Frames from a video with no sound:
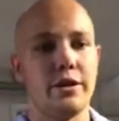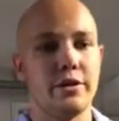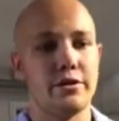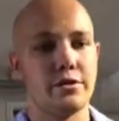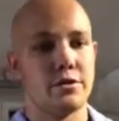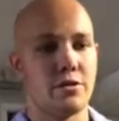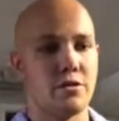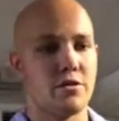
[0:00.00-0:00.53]

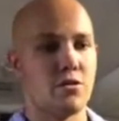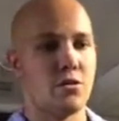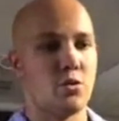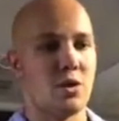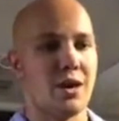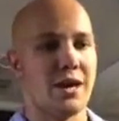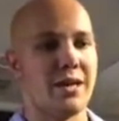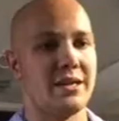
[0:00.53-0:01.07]

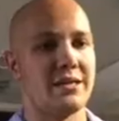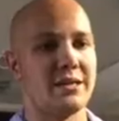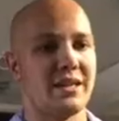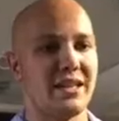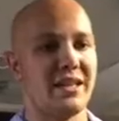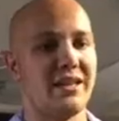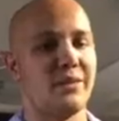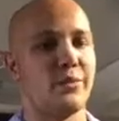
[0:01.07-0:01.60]
So I
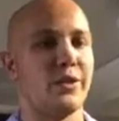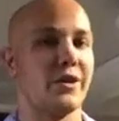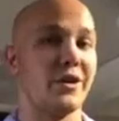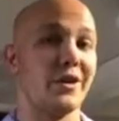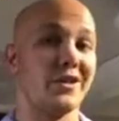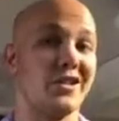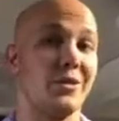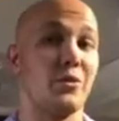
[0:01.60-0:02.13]
decided I wanted
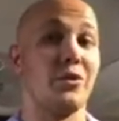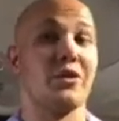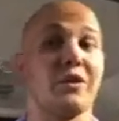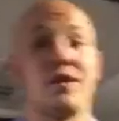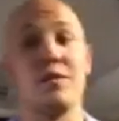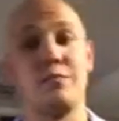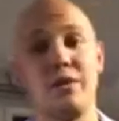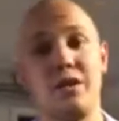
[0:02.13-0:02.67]
to go something that would
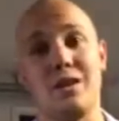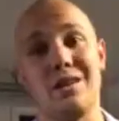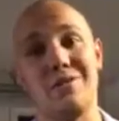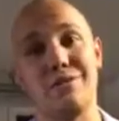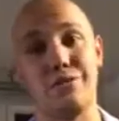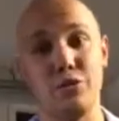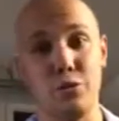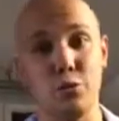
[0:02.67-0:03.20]
give me a
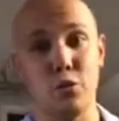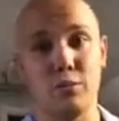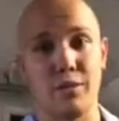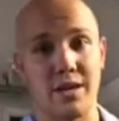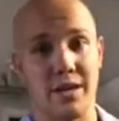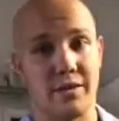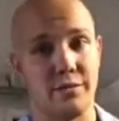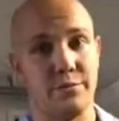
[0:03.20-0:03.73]
few more
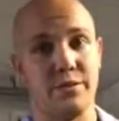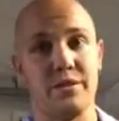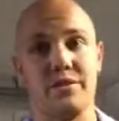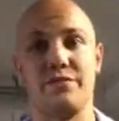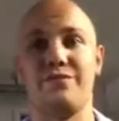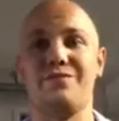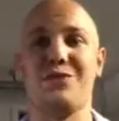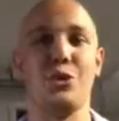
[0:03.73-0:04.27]
miles,
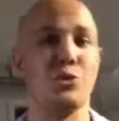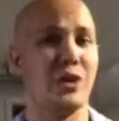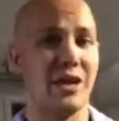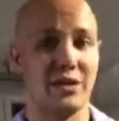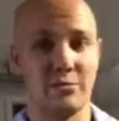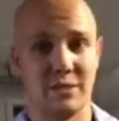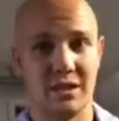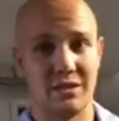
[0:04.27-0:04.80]
because
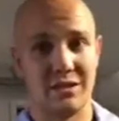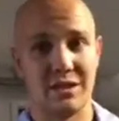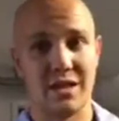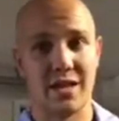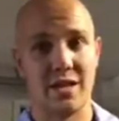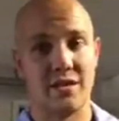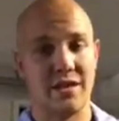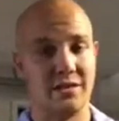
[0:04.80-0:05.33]
2,000 miles of
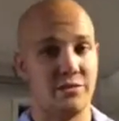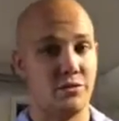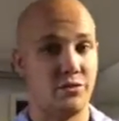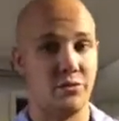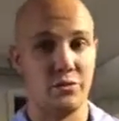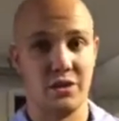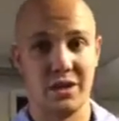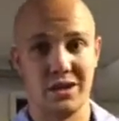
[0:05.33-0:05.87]
tire, that's
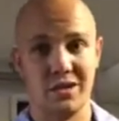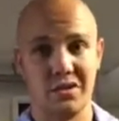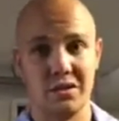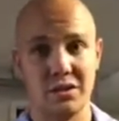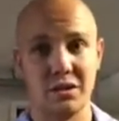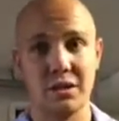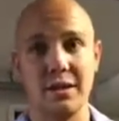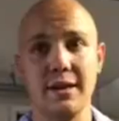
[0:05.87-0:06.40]
just
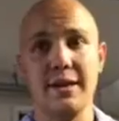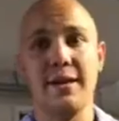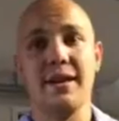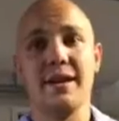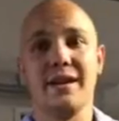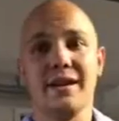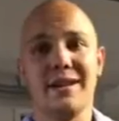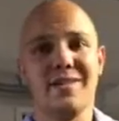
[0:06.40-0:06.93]
ridiculous.
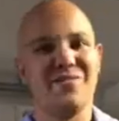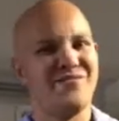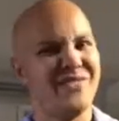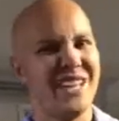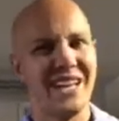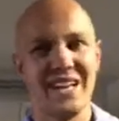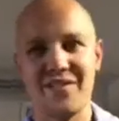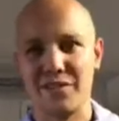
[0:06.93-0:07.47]

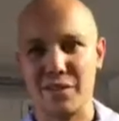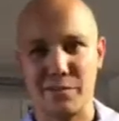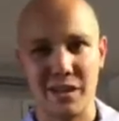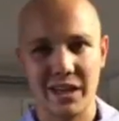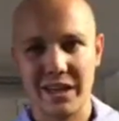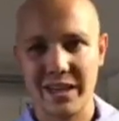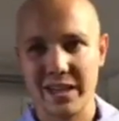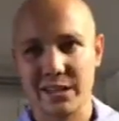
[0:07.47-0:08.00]
Not even the
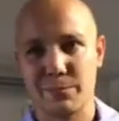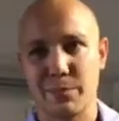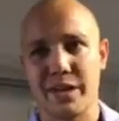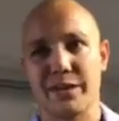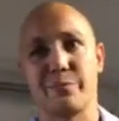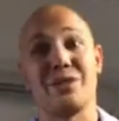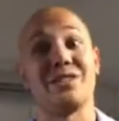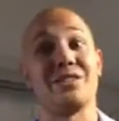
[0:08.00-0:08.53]
money
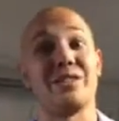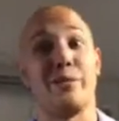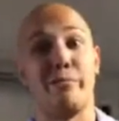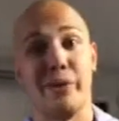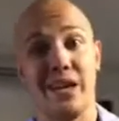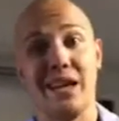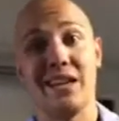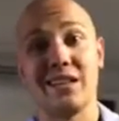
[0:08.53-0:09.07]
aspect, but just the
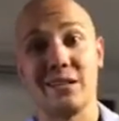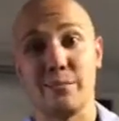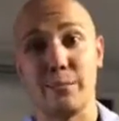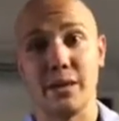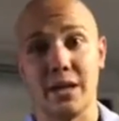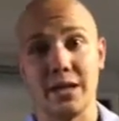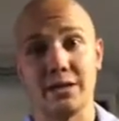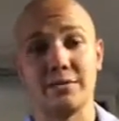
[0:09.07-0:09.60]
pain in the
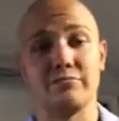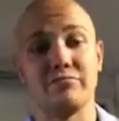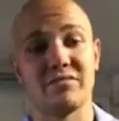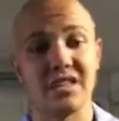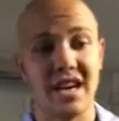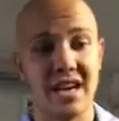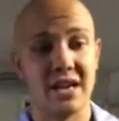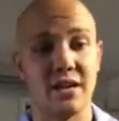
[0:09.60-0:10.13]
butt,
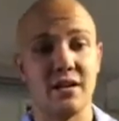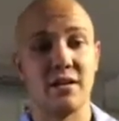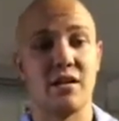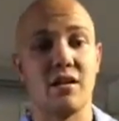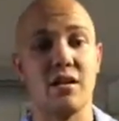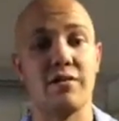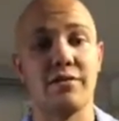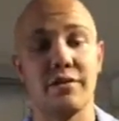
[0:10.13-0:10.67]
taking it
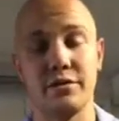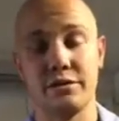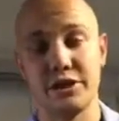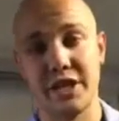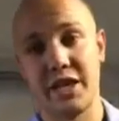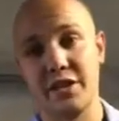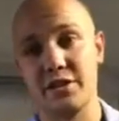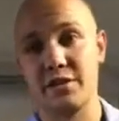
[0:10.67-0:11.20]
off,
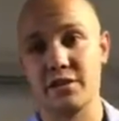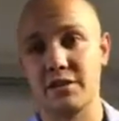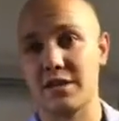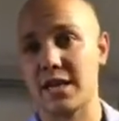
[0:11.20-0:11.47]
changing the